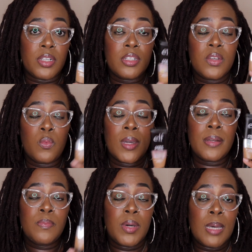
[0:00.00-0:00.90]
Literally
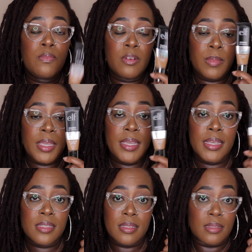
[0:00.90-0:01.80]
one pump for me
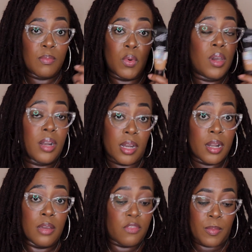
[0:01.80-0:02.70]
is more than
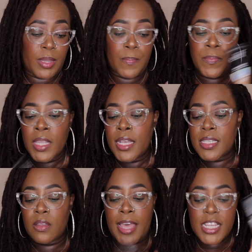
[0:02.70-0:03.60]
enough for me.
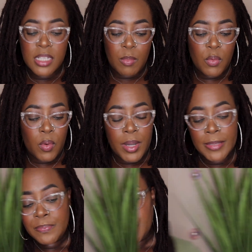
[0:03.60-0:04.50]
So that's number
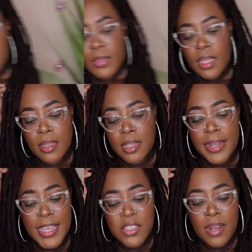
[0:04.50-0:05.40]
1. The
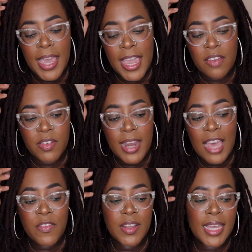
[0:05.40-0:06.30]
next one I have here,
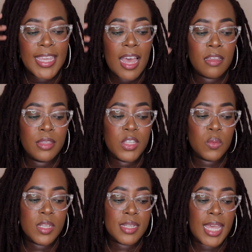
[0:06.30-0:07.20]
I feel like, y'all, this
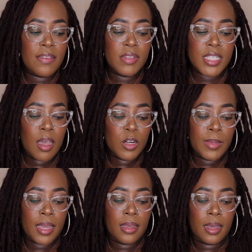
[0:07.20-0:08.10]
one is not even as talked
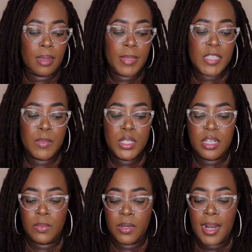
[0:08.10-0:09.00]
about as much
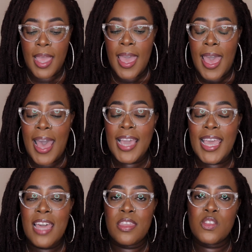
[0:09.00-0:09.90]
anymore. I
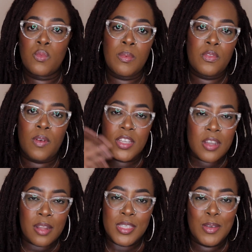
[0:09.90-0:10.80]
got this one before I
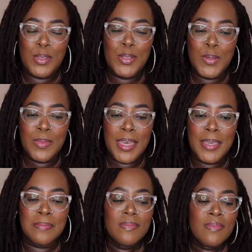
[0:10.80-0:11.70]
started this whole YouTube
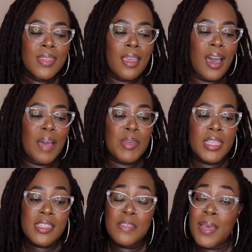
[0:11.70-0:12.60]
thing. But
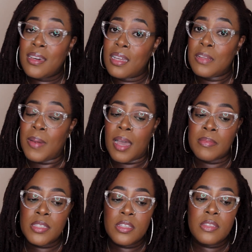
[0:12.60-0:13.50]
this is by ColourPop.
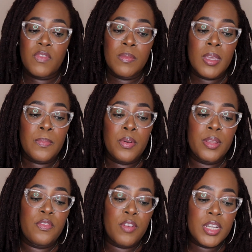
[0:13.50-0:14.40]
This is from their
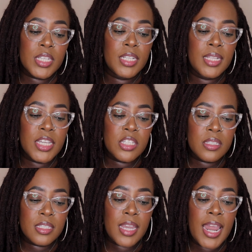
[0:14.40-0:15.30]
Pretty Fresh collection.
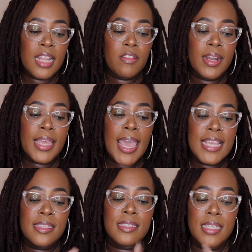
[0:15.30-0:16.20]
This is a hyaluronic
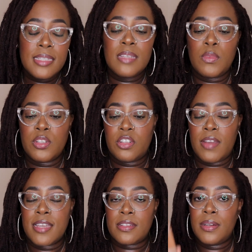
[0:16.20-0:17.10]
acid tinted
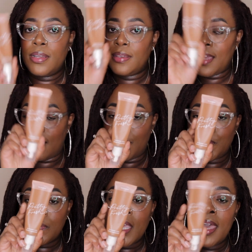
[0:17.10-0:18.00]
moisturizer, y'all.
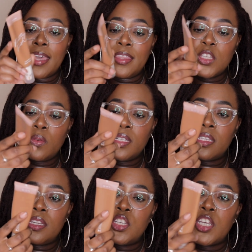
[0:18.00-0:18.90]
And this one is
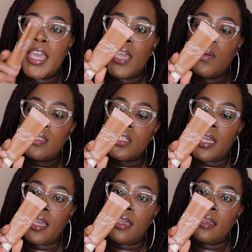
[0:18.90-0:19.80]
in the shade, what's the
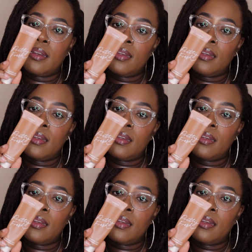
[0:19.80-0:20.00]
shade?